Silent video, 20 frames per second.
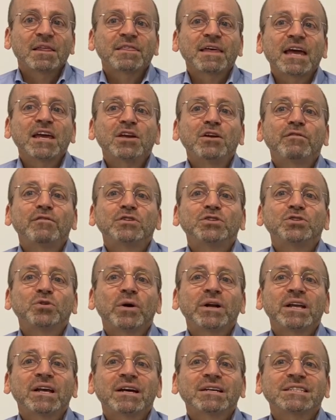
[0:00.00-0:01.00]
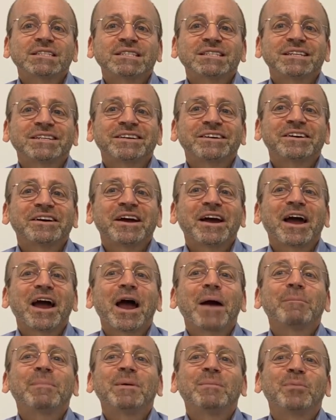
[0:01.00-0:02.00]
Thank you for joining us.
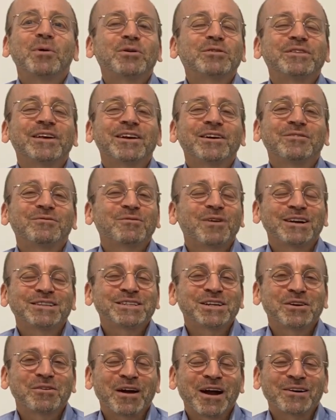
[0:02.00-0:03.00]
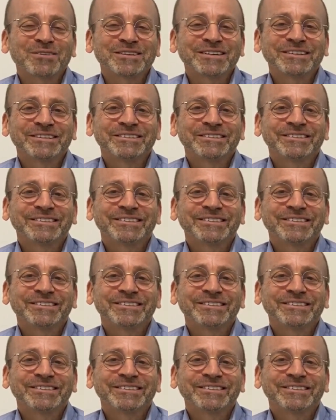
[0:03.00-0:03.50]
Happy birthday, Rising Ground.